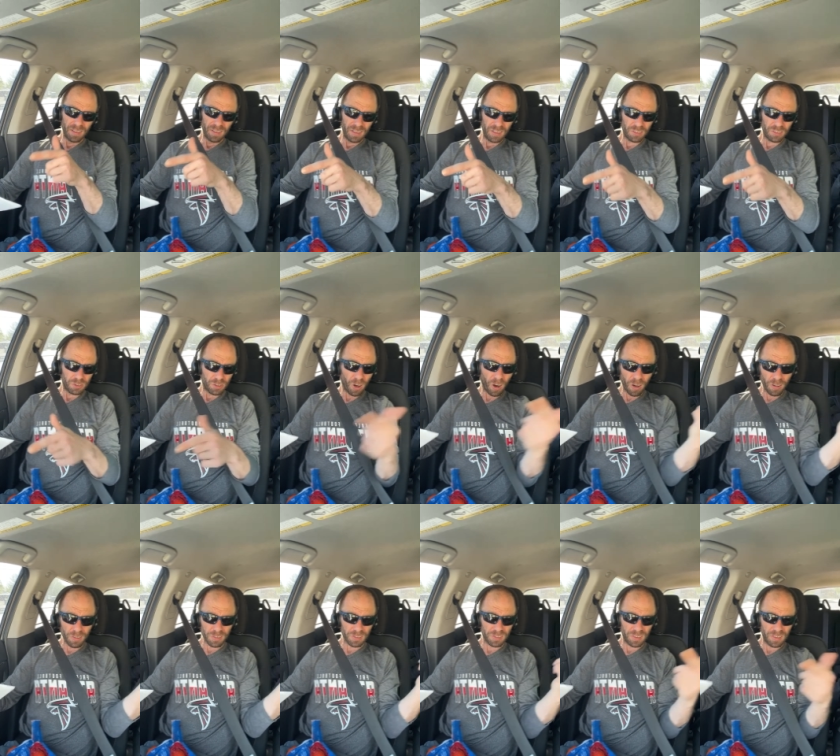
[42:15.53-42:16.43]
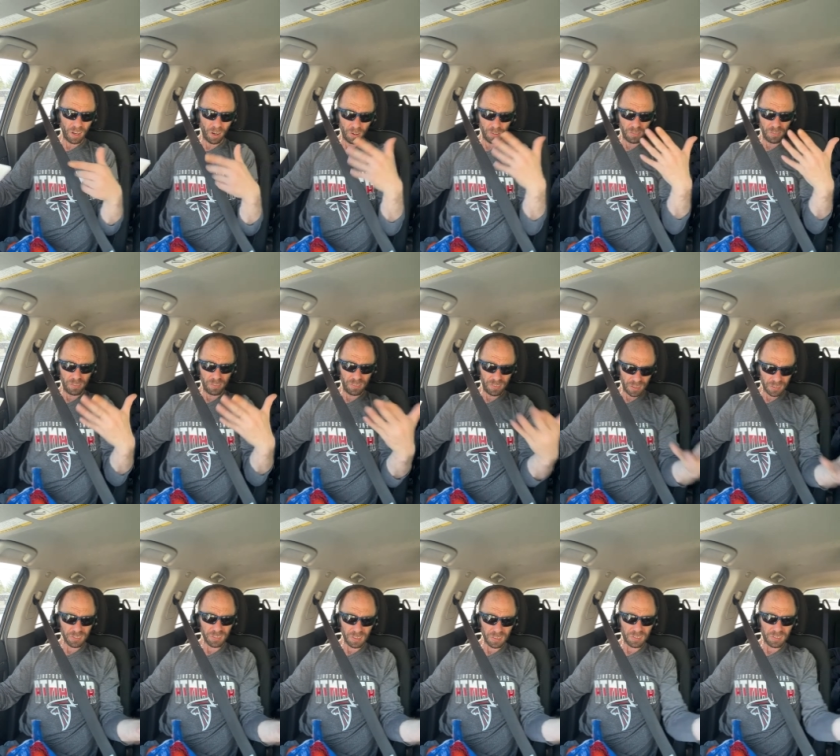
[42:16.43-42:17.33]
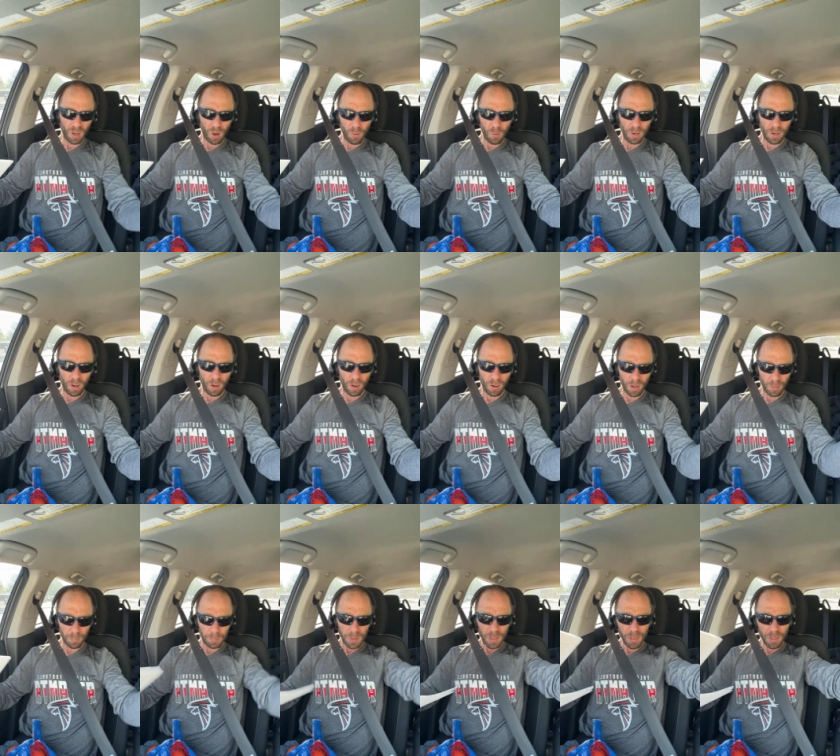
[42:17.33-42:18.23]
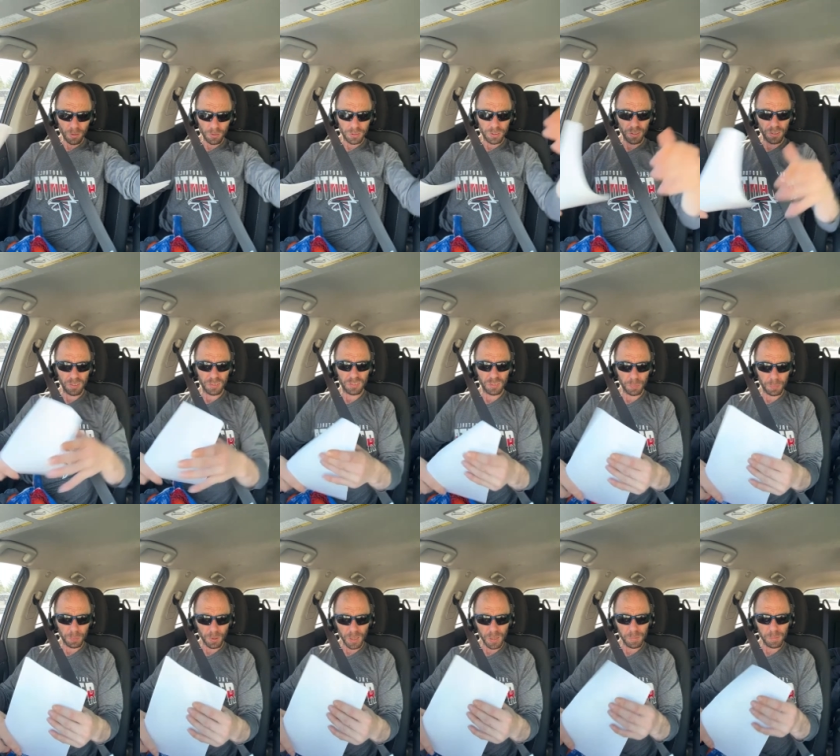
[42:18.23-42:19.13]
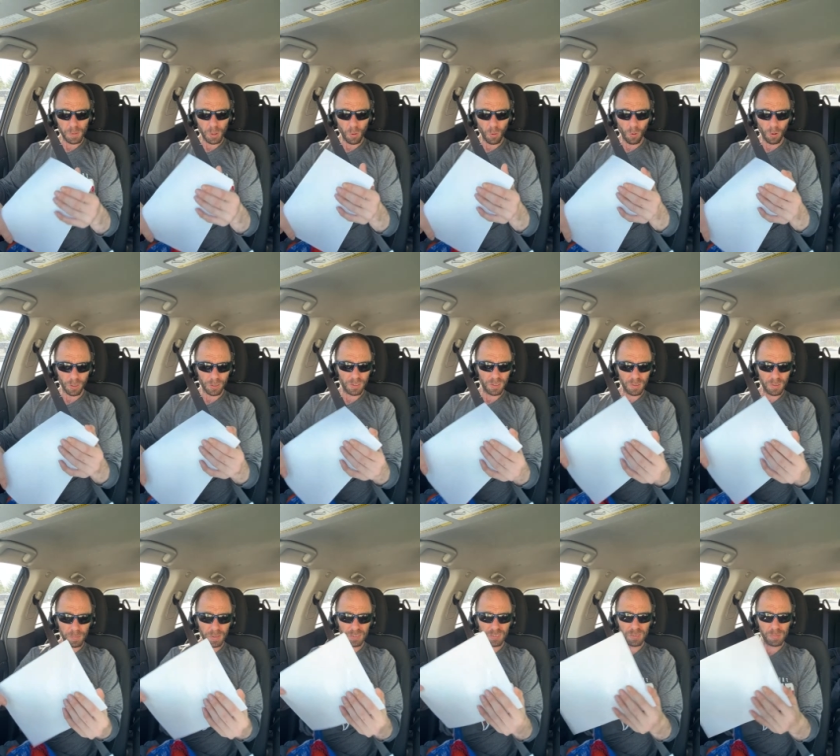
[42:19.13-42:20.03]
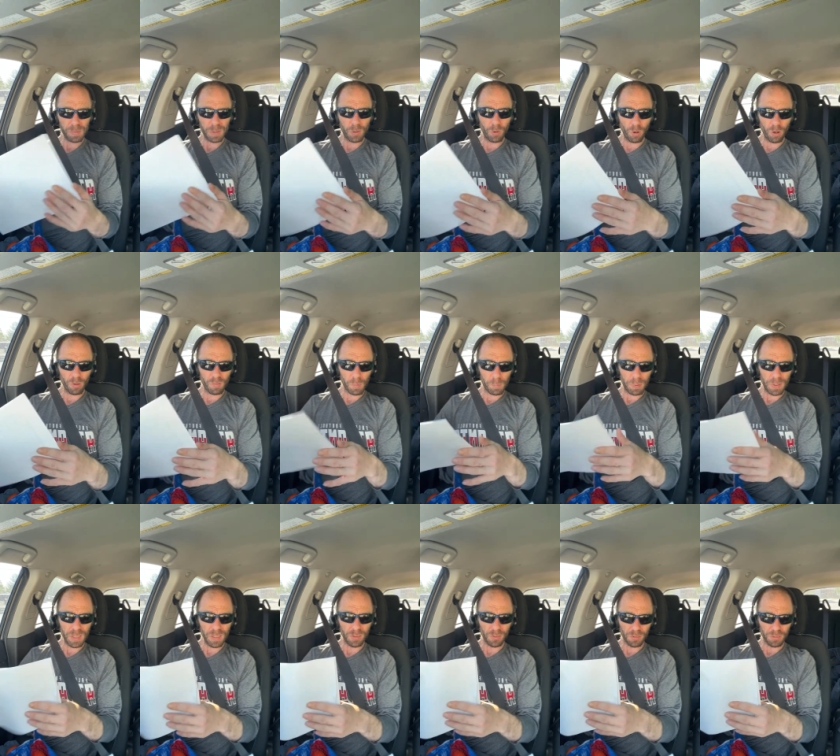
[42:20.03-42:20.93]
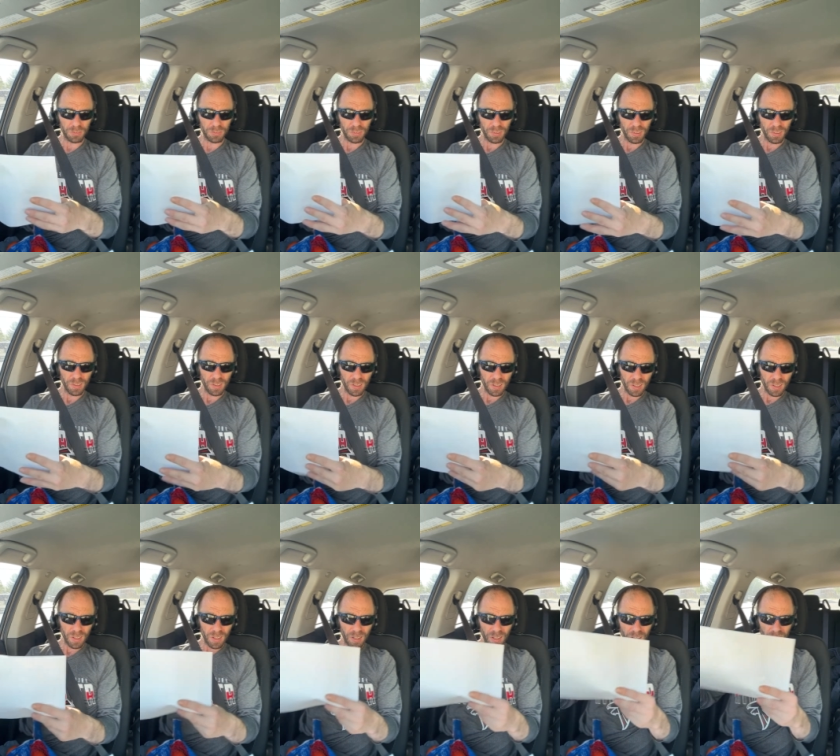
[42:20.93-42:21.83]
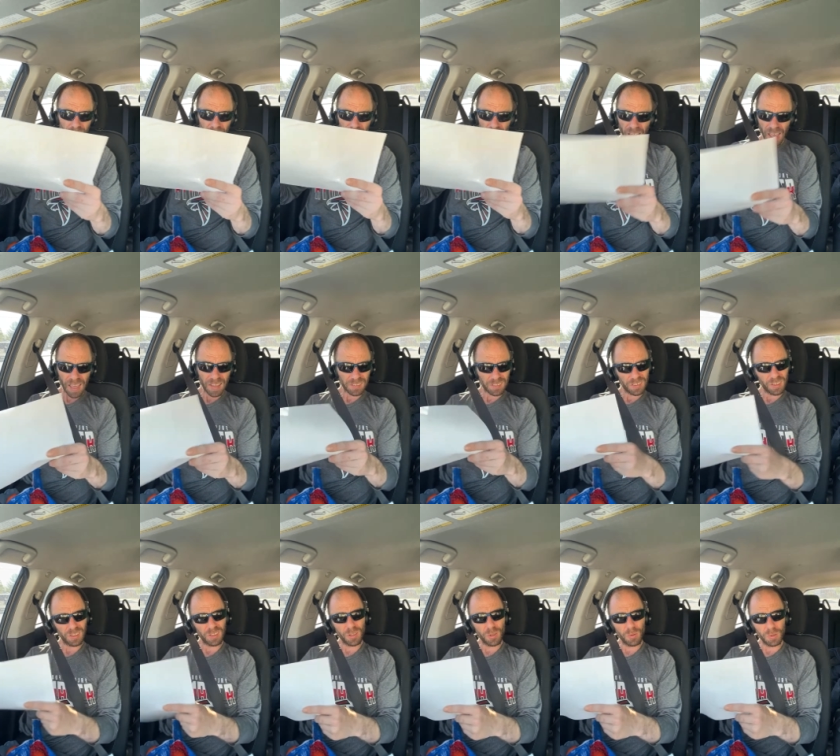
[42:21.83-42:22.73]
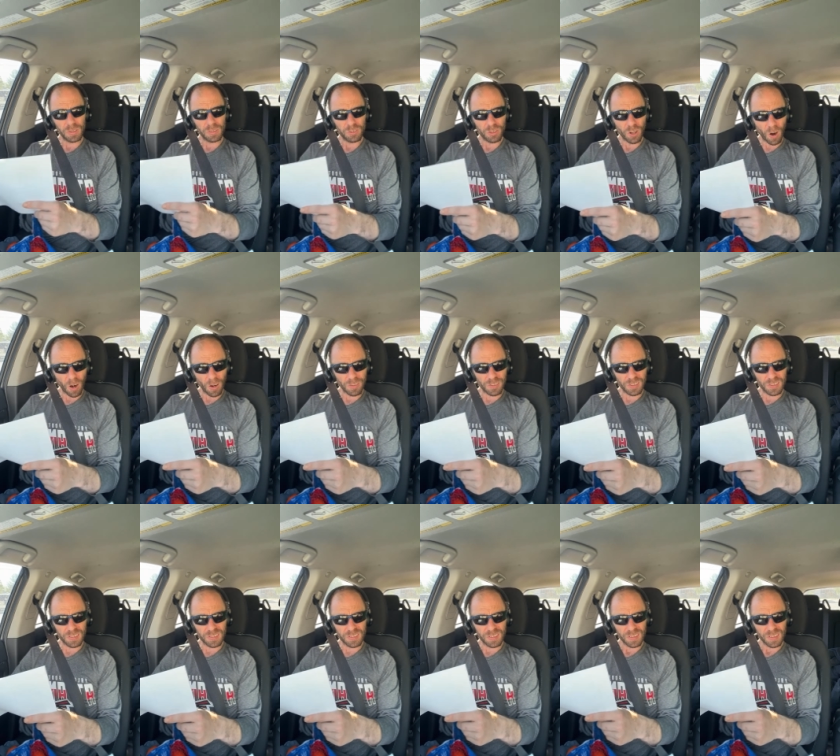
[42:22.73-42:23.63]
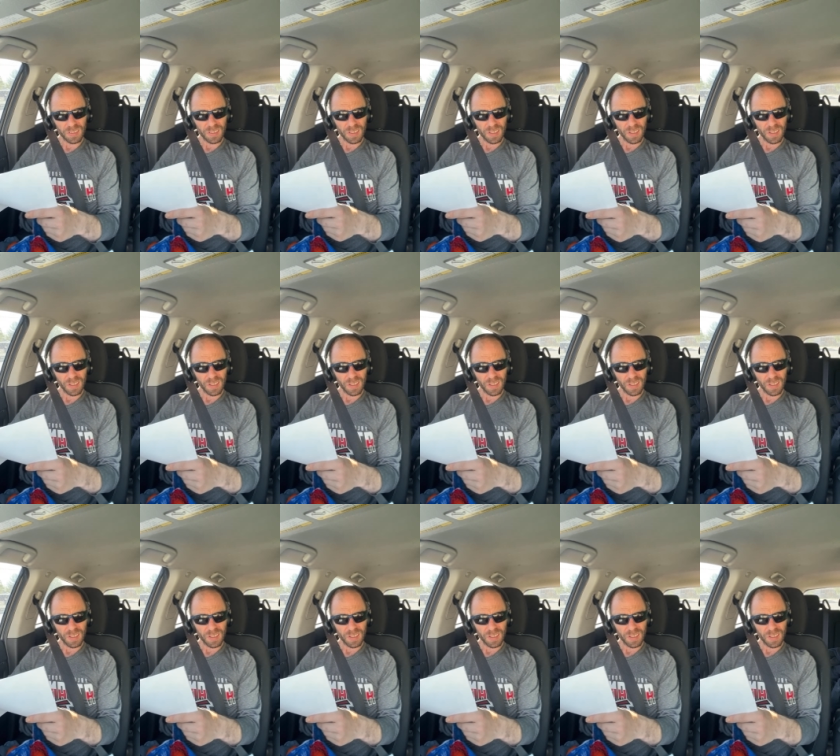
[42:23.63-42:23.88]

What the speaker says: These charges, or this that's going on appeal to the Supreme Court, to the Mississippi Court of Appeals, has to do with charges